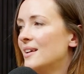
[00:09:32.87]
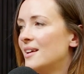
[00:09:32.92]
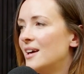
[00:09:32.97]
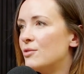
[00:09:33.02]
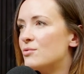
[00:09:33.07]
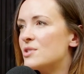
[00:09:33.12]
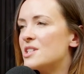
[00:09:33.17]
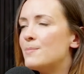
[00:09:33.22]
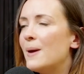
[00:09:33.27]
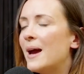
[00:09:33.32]
a
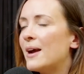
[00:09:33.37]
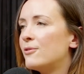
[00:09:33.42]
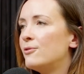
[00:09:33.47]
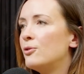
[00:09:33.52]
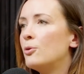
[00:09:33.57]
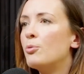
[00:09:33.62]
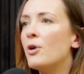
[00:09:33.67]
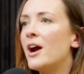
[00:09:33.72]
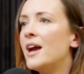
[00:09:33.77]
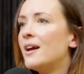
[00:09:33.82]
respectful
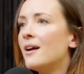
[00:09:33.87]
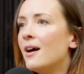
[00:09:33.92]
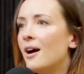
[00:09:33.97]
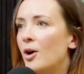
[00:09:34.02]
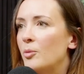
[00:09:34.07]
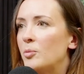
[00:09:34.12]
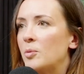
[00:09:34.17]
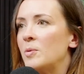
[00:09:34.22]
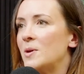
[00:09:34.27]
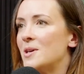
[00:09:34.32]

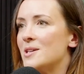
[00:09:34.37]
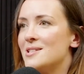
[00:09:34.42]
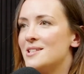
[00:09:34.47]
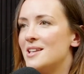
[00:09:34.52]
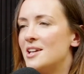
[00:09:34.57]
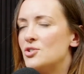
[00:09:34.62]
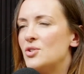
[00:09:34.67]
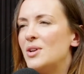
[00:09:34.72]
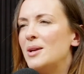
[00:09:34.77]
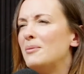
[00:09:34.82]
breakup because
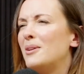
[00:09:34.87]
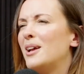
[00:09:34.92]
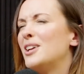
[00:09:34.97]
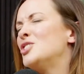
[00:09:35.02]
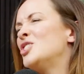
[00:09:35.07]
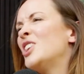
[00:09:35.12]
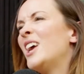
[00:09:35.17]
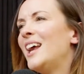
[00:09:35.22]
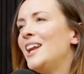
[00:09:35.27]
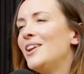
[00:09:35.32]
they're treating me like
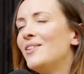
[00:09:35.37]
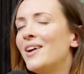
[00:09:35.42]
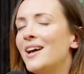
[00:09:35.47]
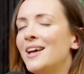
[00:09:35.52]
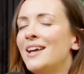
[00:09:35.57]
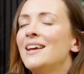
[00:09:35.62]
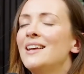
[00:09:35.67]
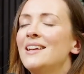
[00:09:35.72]
shit anyway.